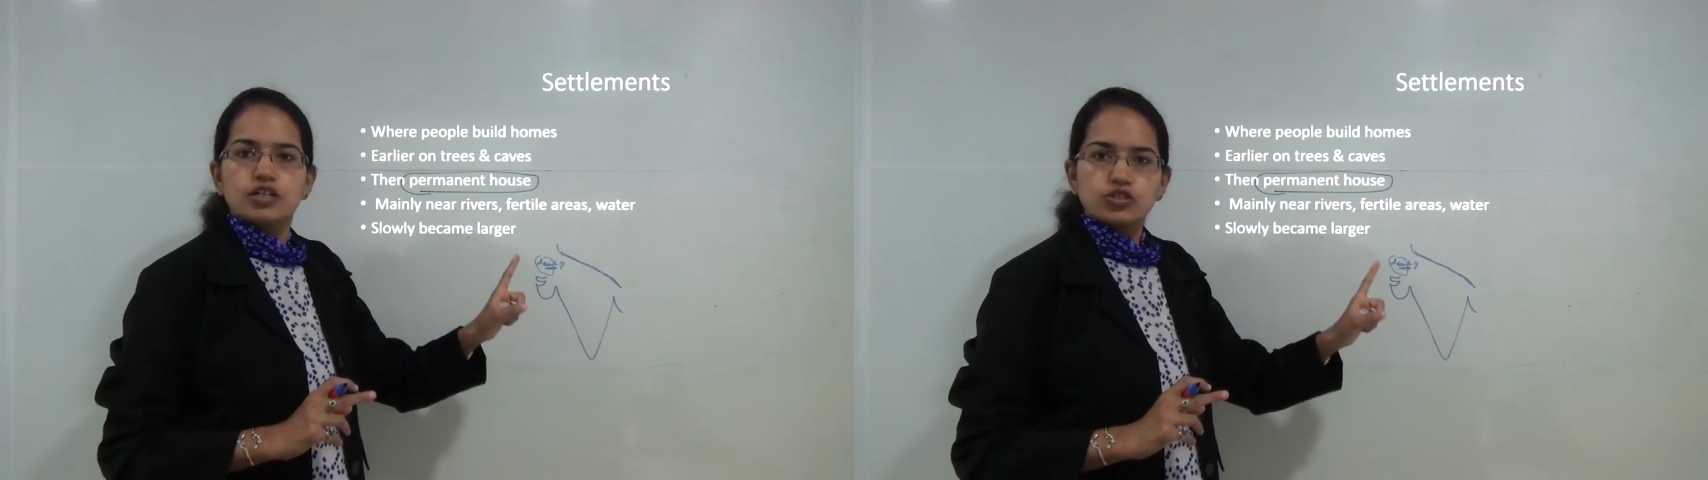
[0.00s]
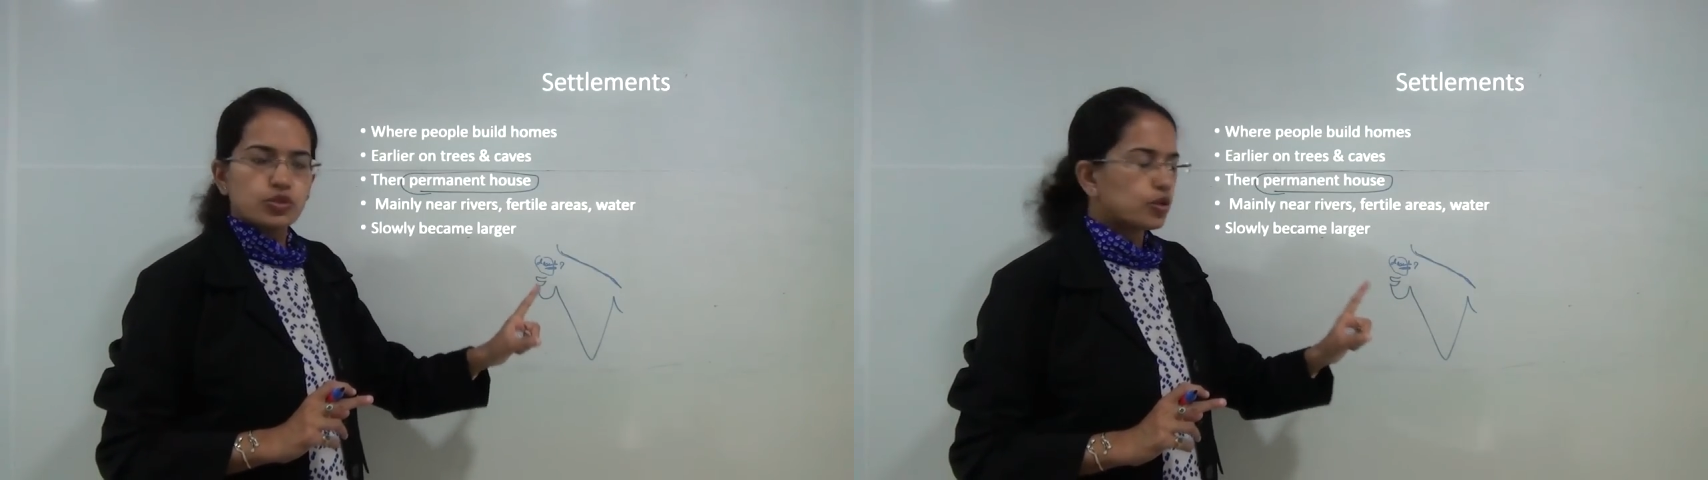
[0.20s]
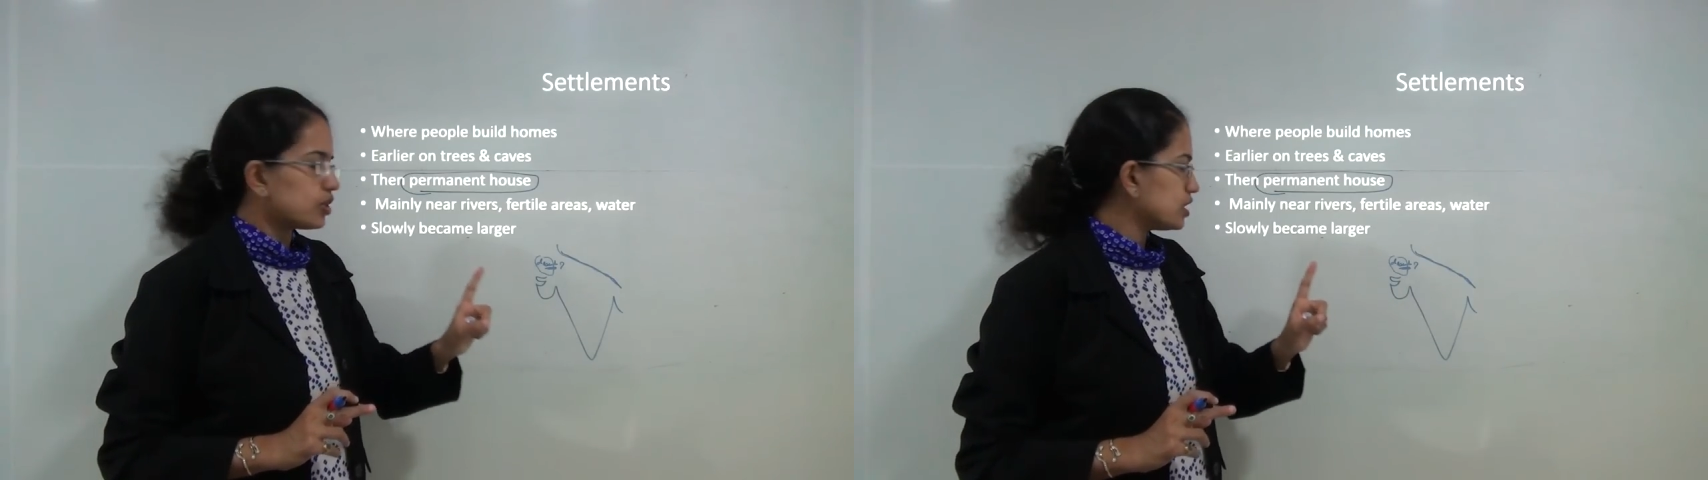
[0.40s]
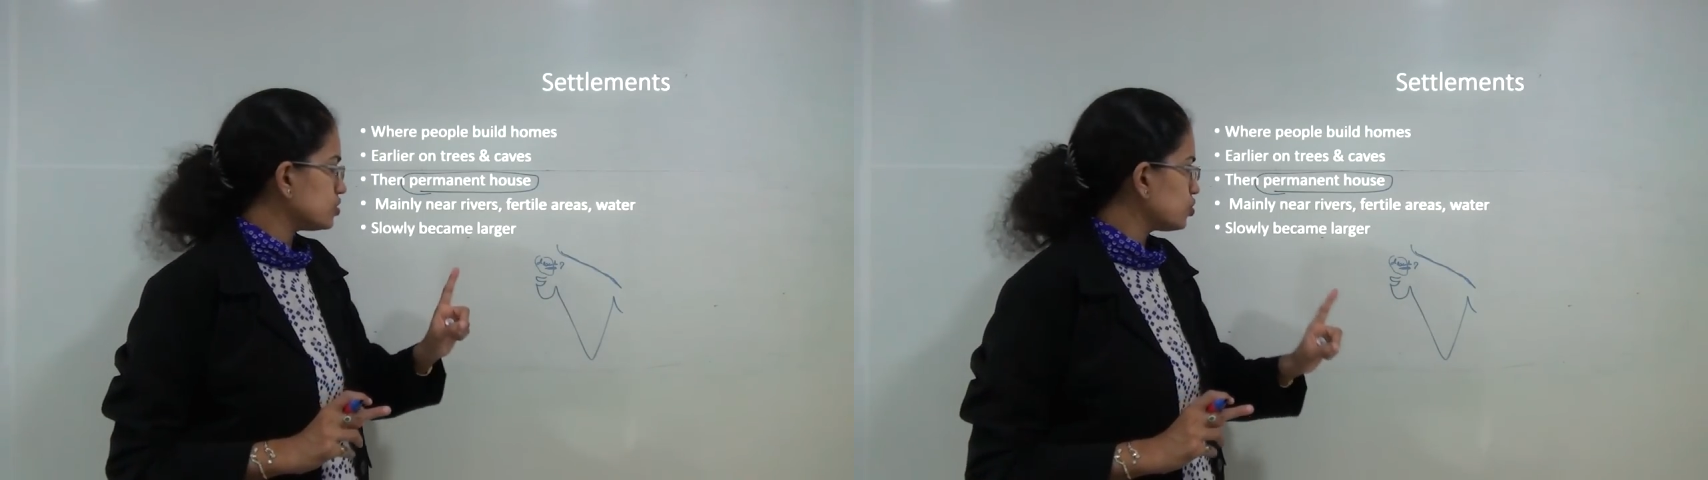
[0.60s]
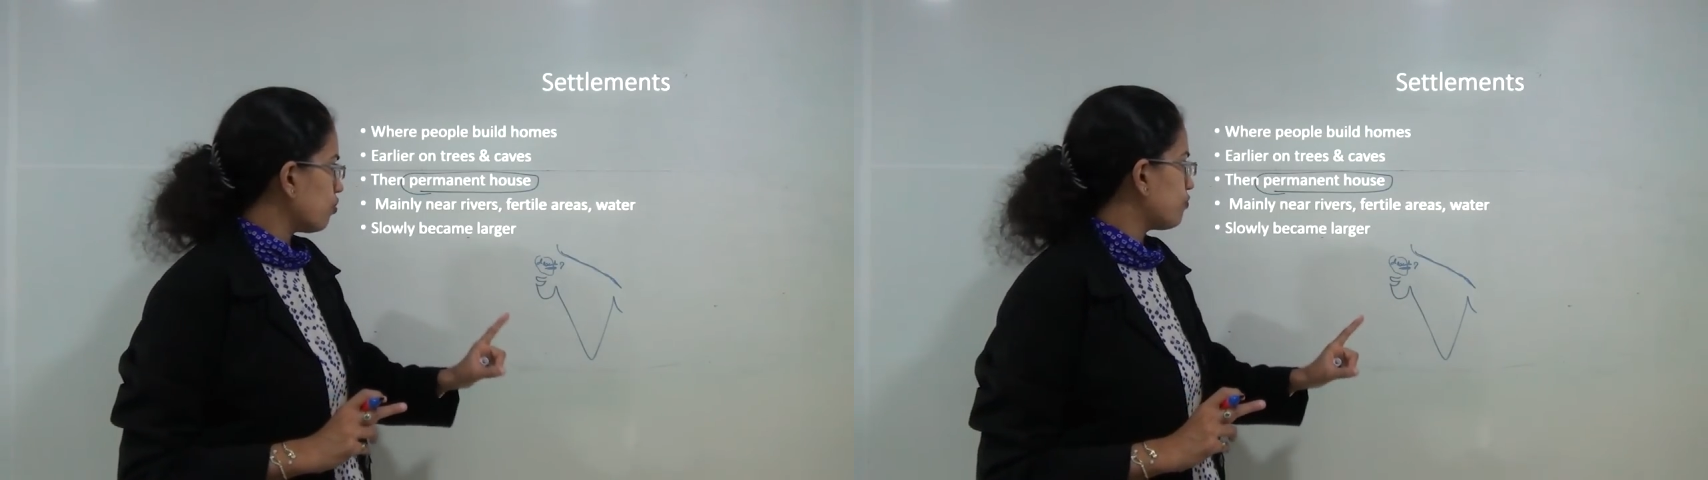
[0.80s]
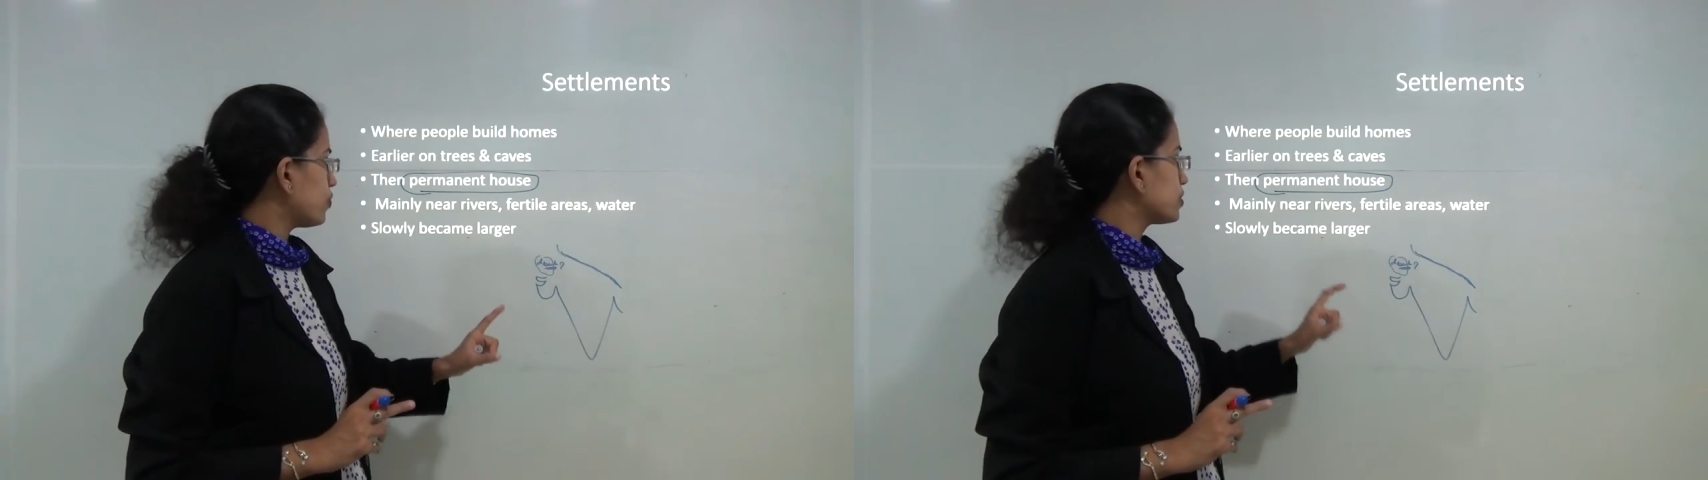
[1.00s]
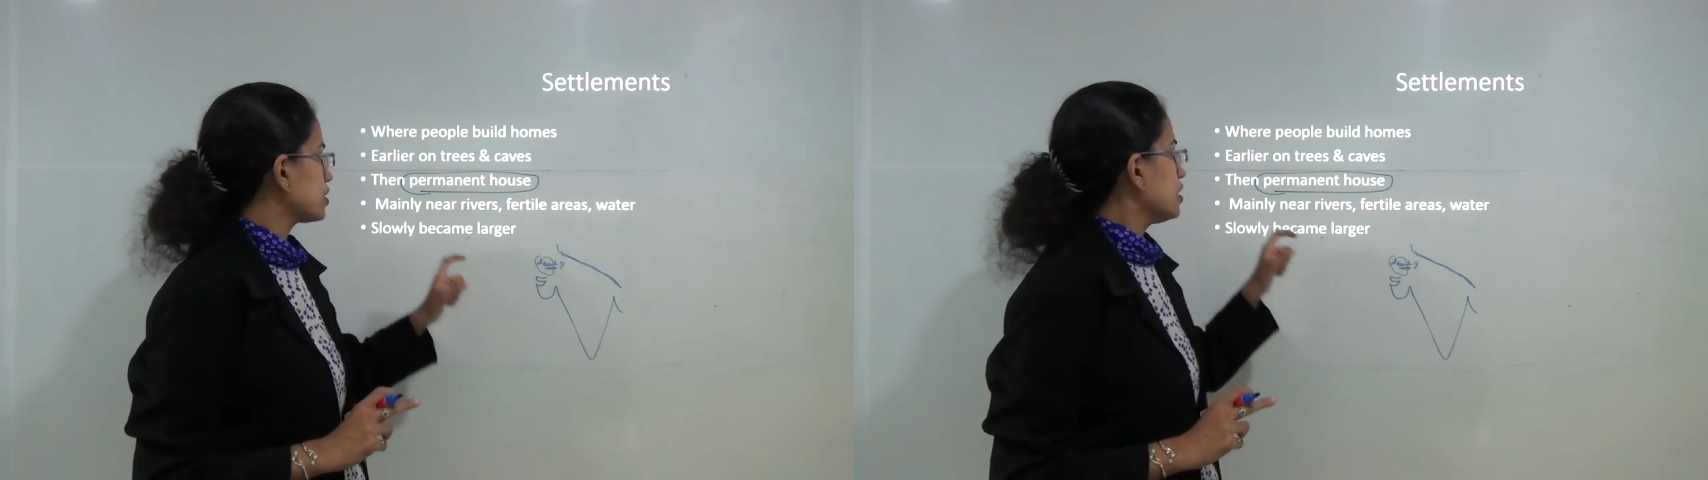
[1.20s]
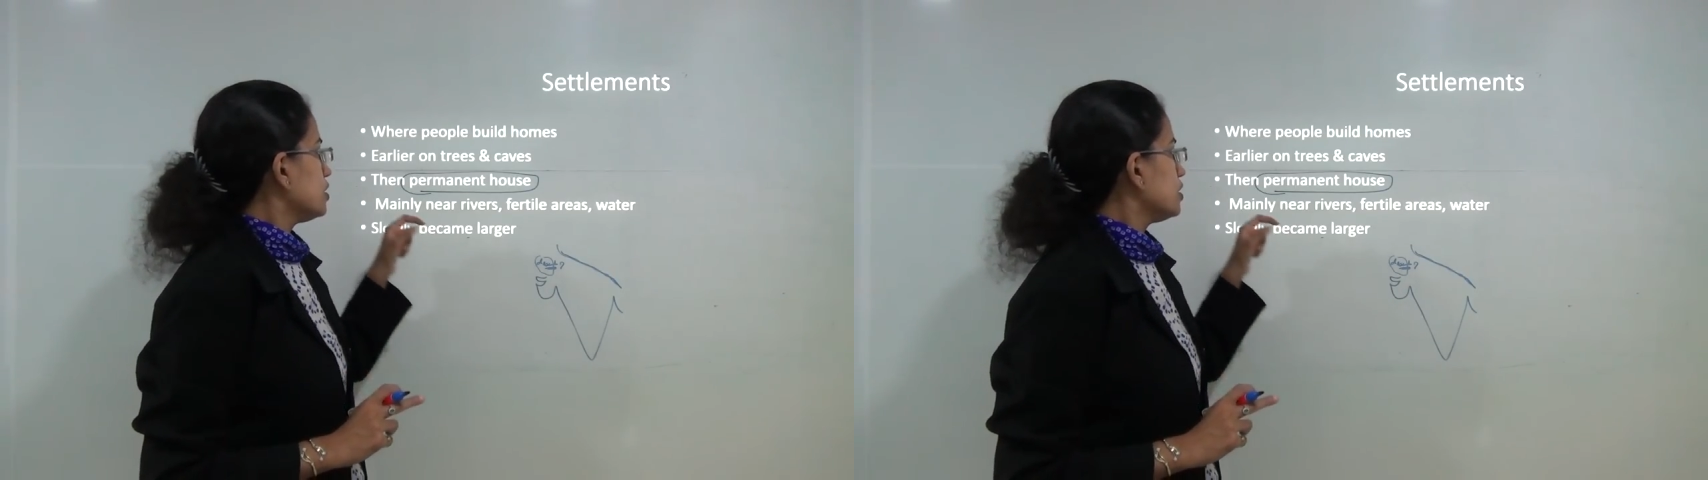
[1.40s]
so on and so forth.